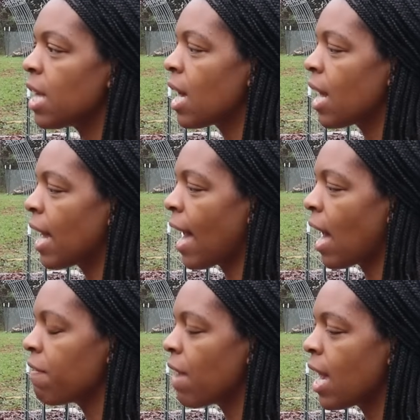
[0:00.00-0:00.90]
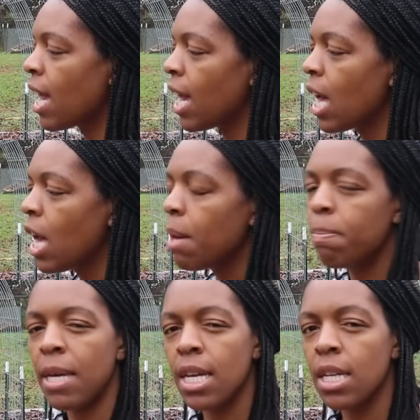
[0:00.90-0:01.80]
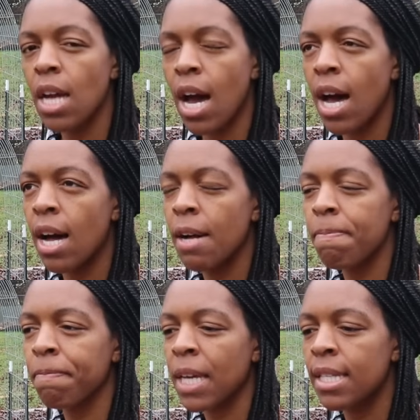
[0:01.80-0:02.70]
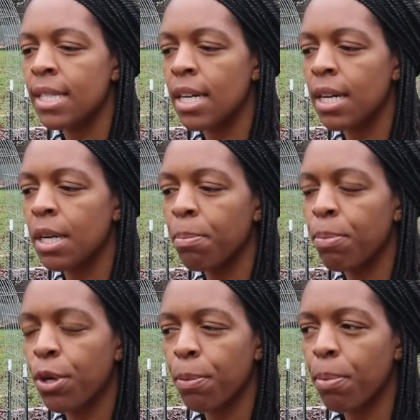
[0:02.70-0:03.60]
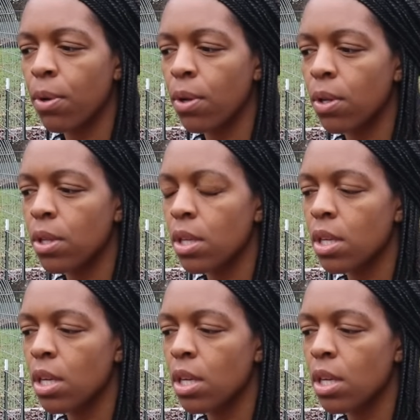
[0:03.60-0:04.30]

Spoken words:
and then I have a bean, it's a purple,